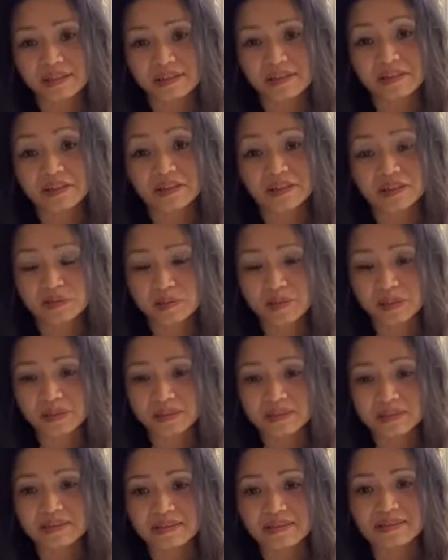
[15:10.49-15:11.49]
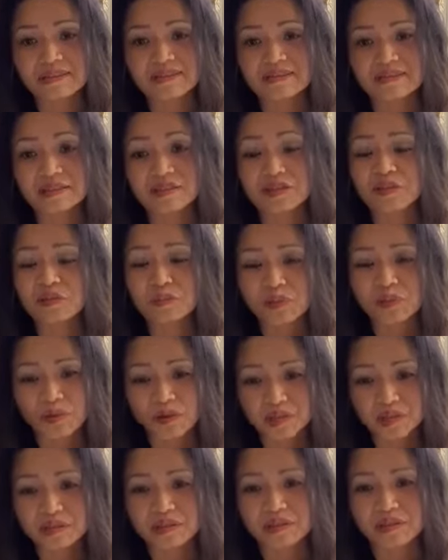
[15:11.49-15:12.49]
their experiences and
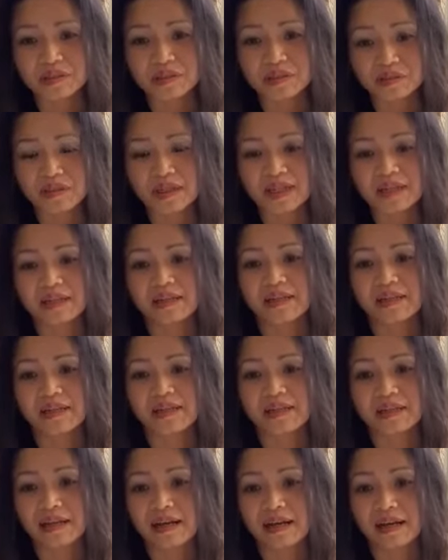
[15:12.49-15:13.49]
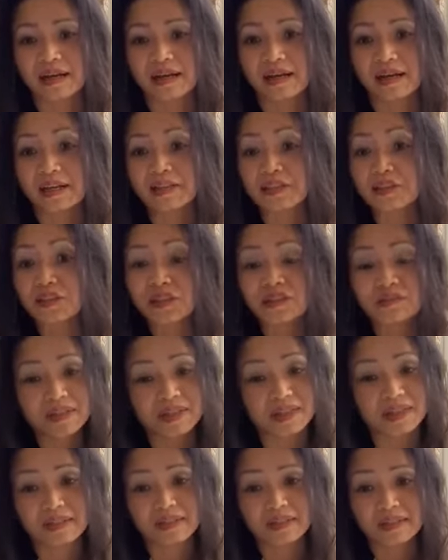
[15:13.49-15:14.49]
support you in uh,
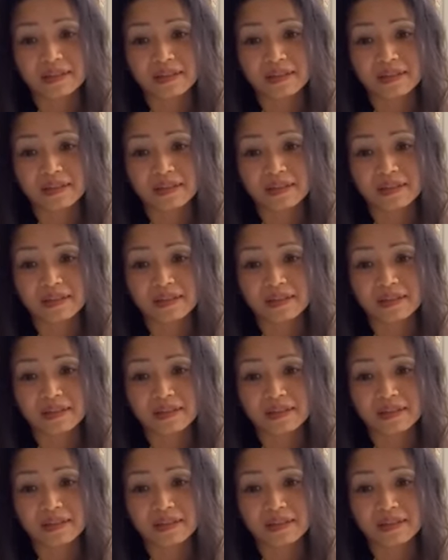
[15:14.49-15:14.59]
achieving